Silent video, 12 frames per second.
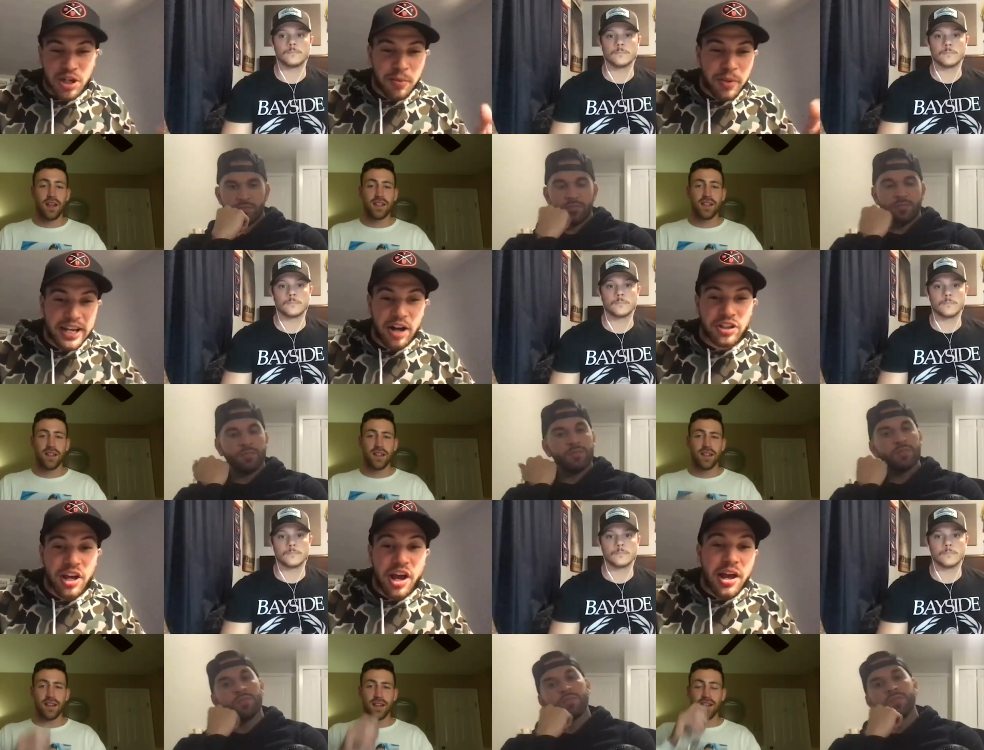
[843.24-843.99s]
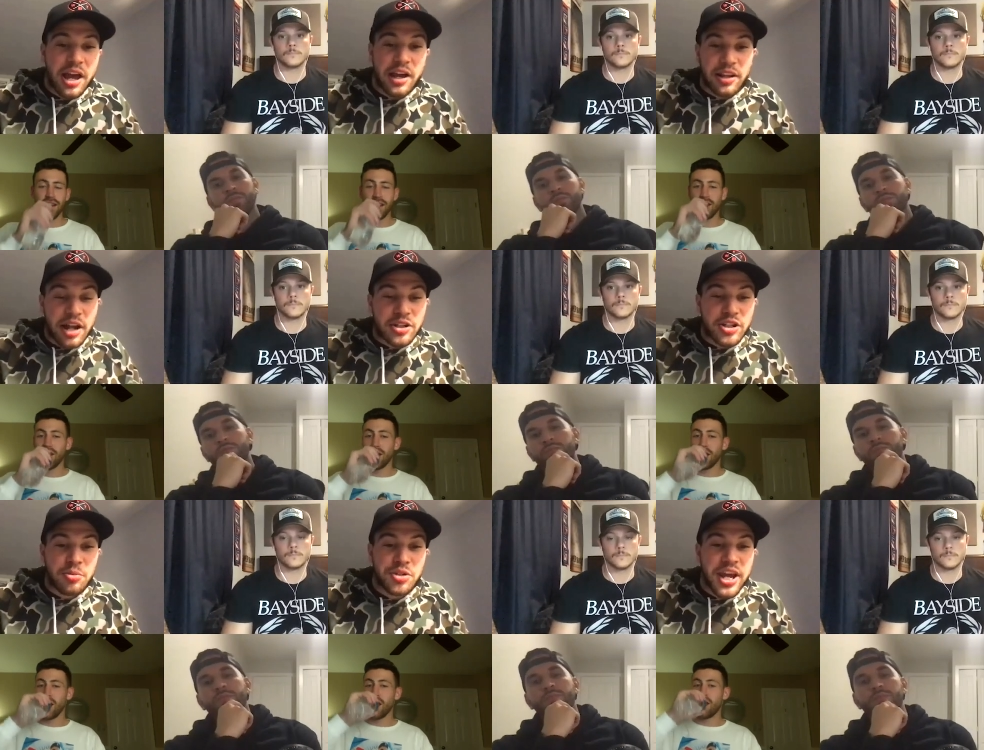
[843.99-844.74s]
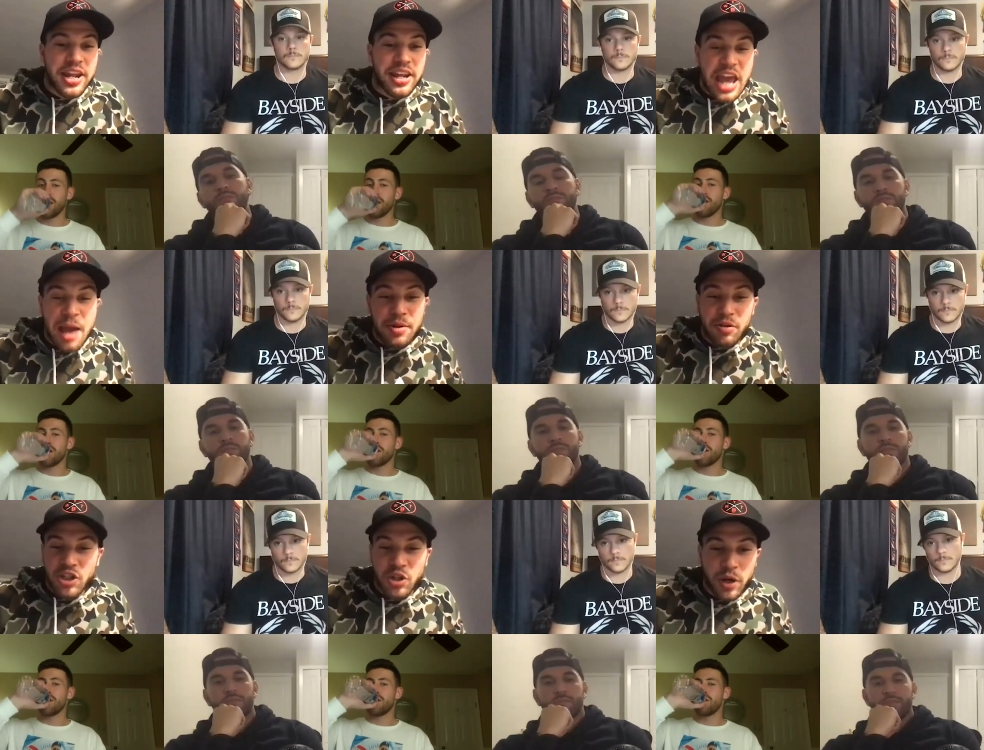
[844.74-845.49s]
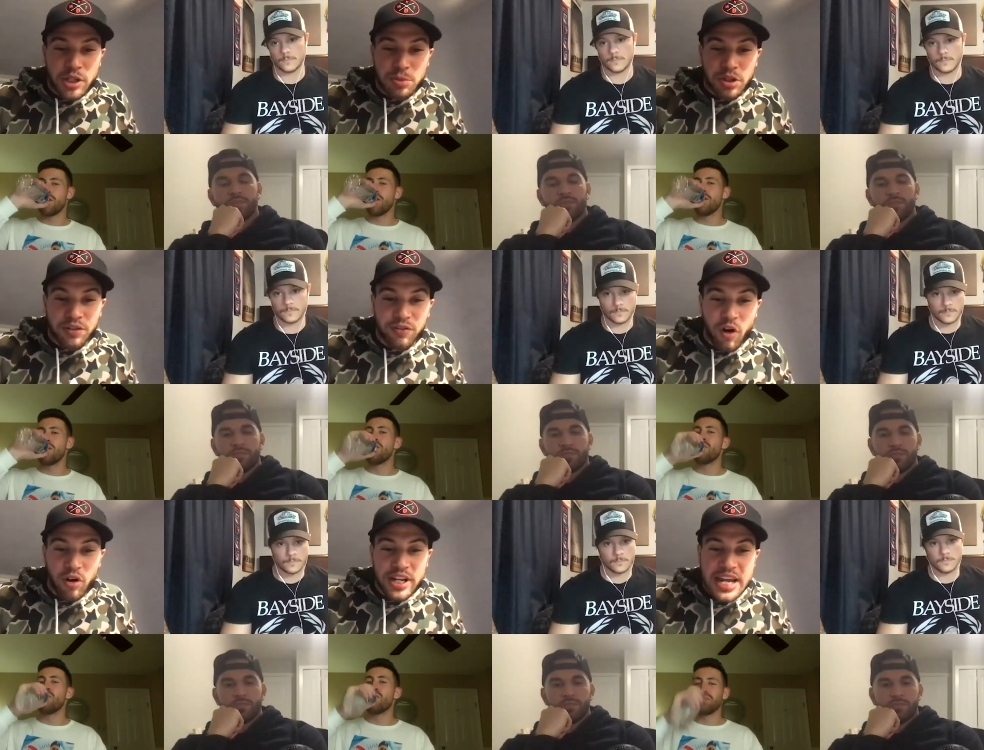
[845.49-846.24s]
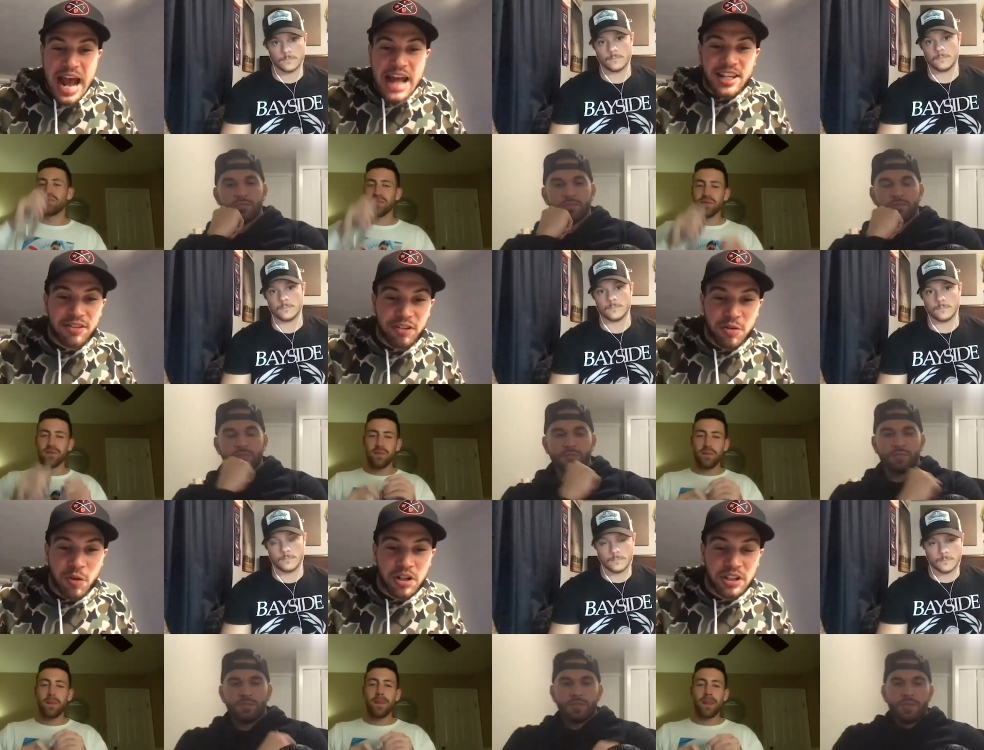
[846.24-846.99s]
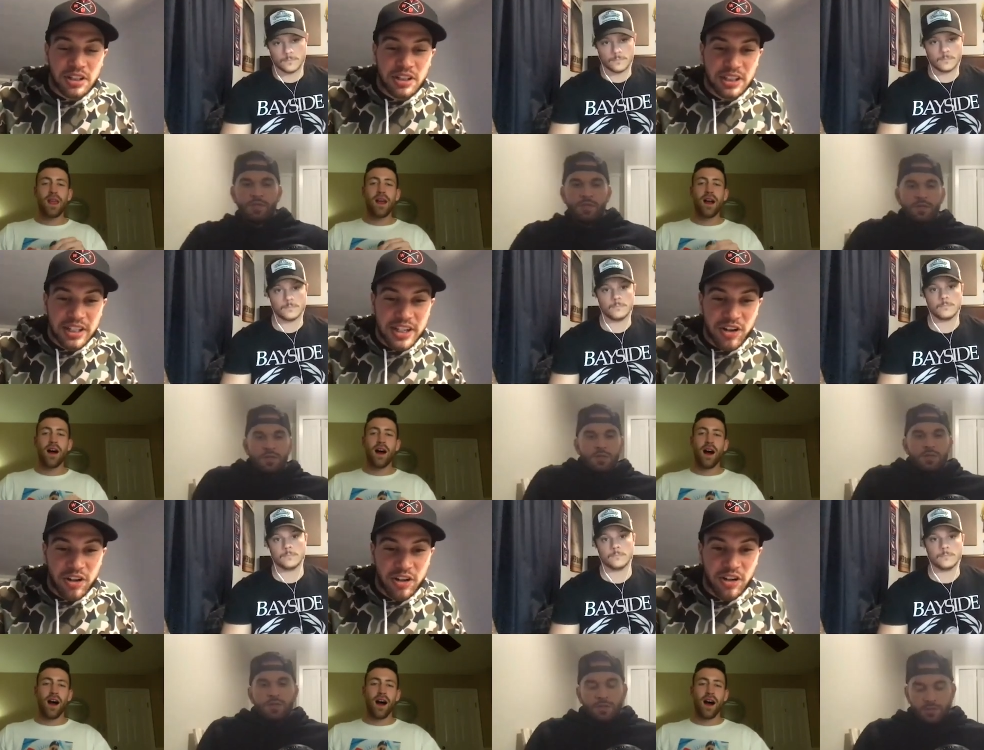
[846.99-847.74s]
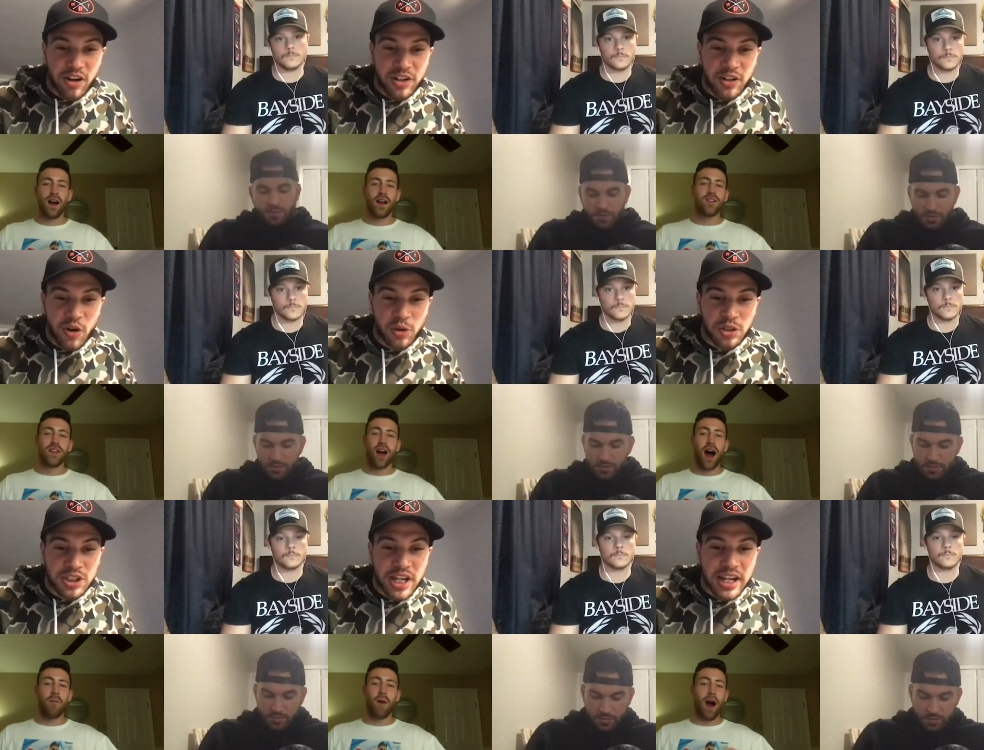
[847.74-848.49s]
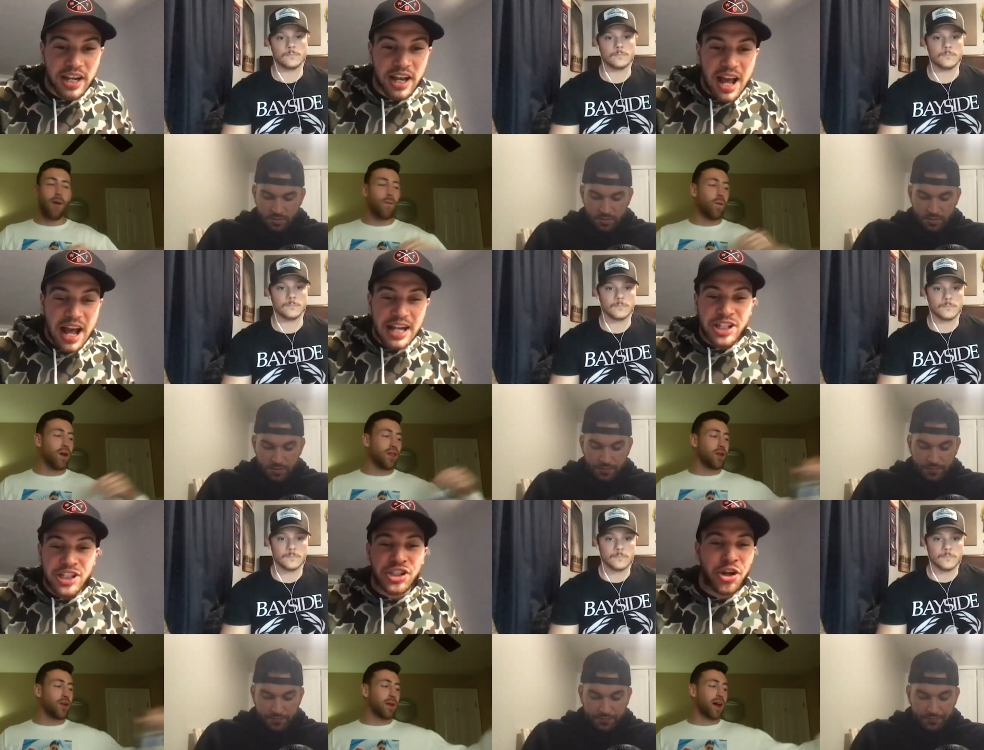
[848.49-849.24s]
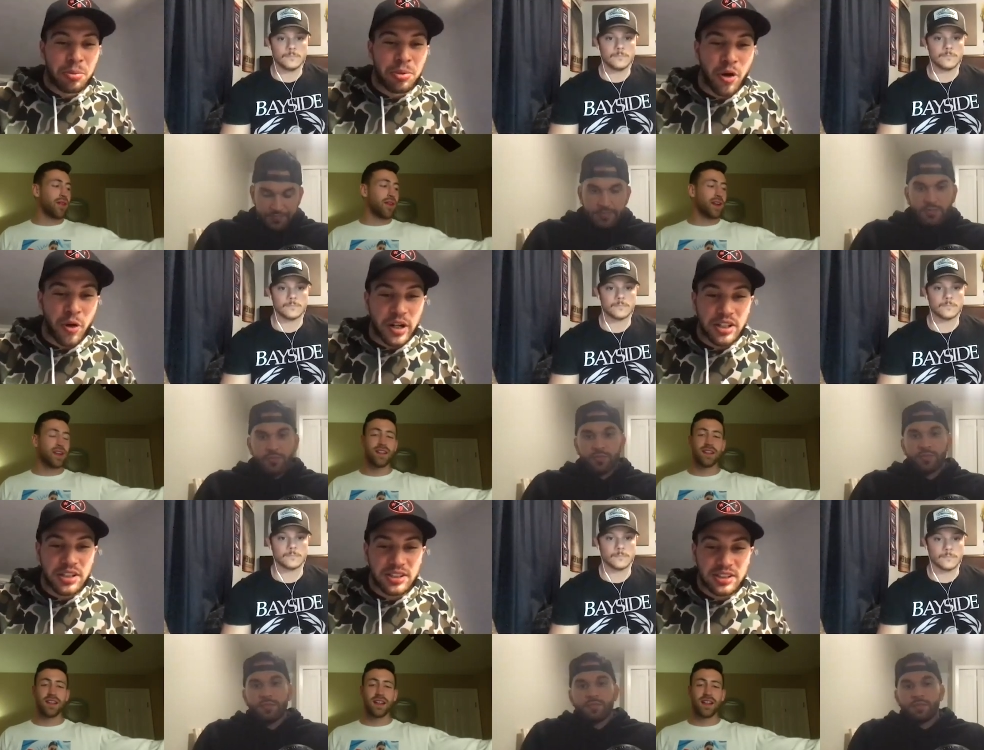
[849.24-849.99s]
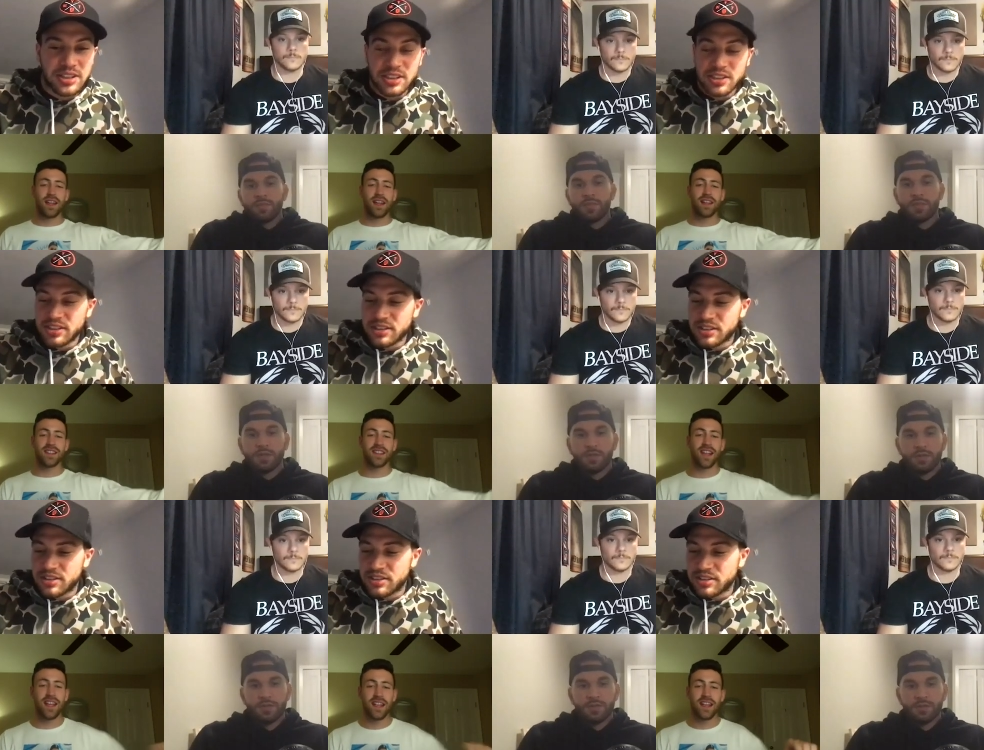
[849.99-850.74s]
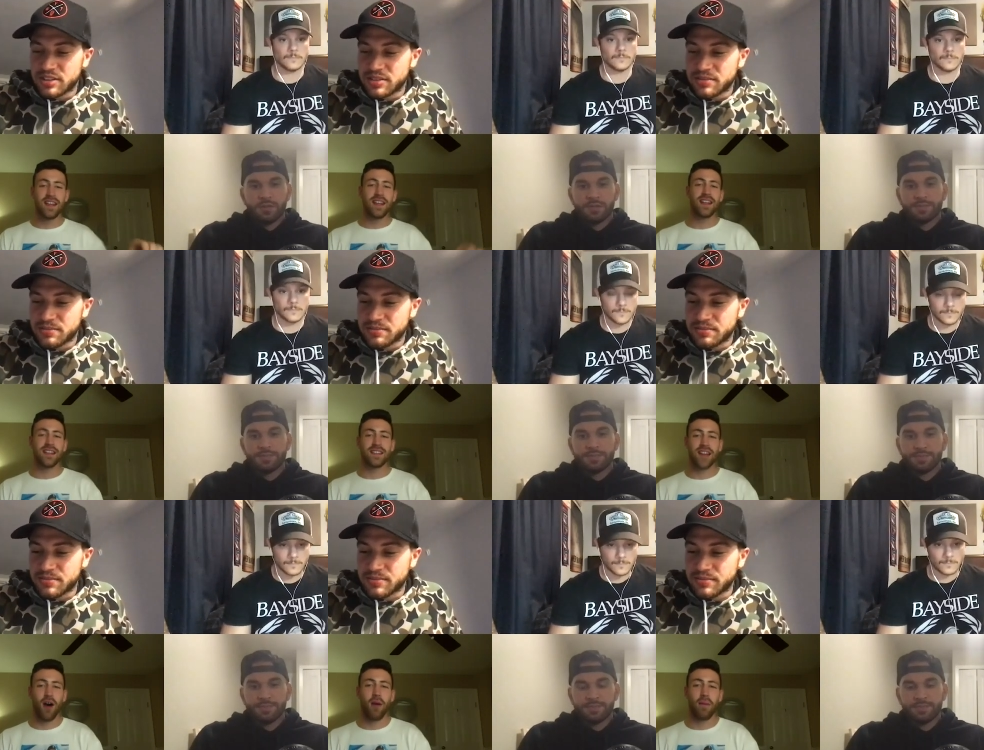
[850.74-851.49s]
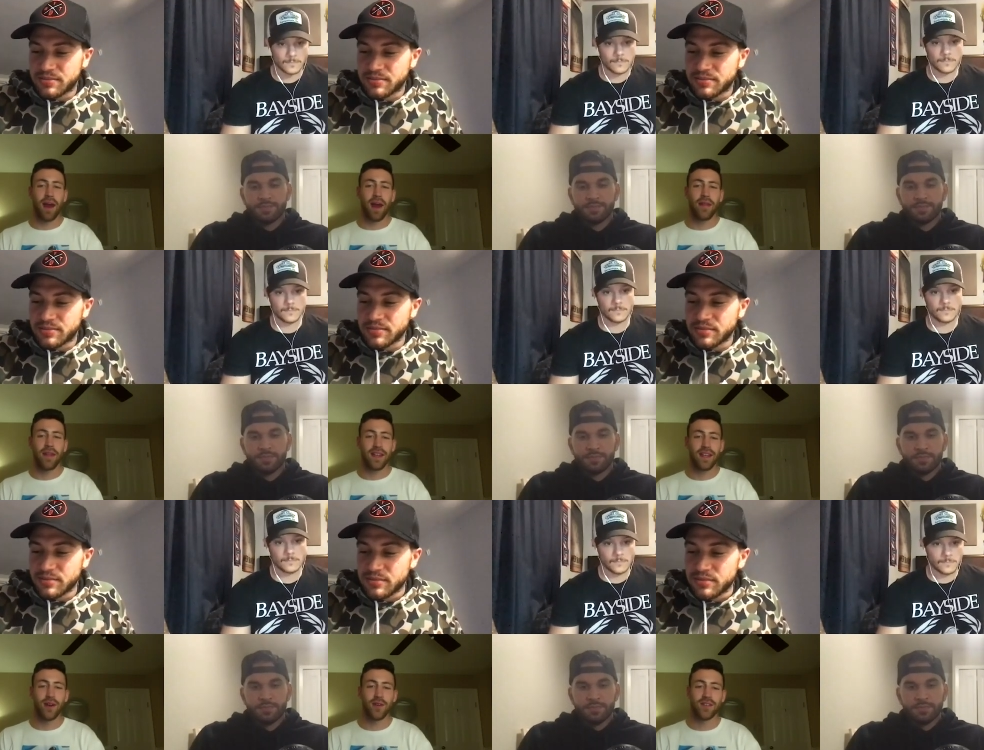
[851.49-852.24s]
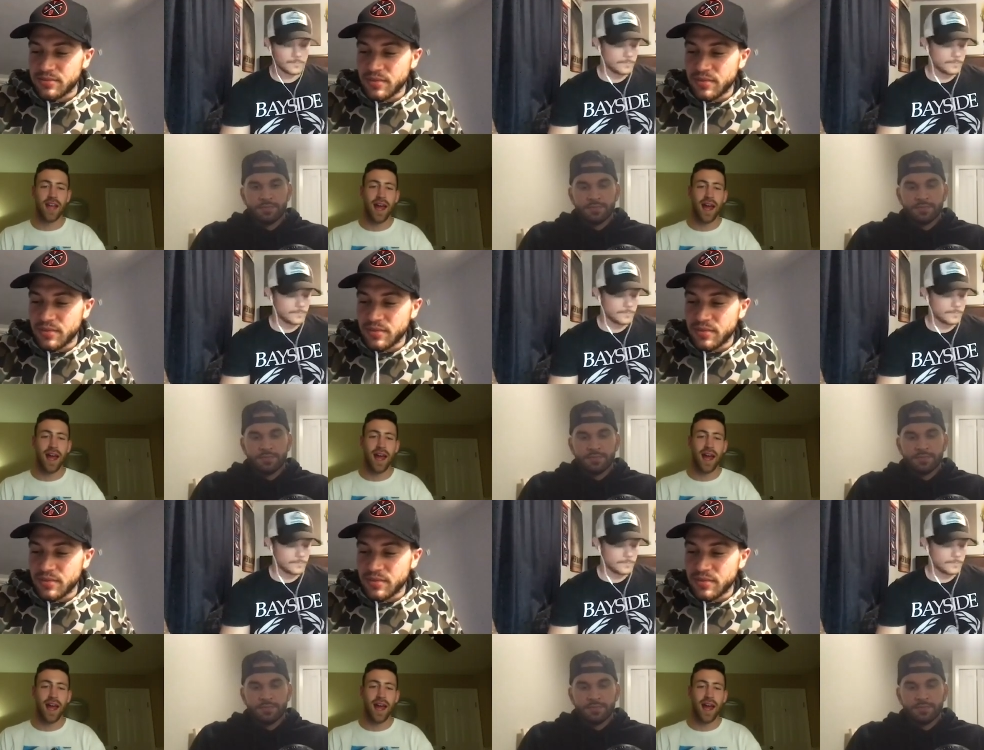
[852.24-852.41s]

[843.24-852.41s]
Speaker 1: somebody else, it, that's what I'm saying. It can't be Russell Westbrook's fault. He had the three one lead on, on Golden State. I'm, I'm with you, but I Still think blue. he he's, he needs help, and I think he knows that.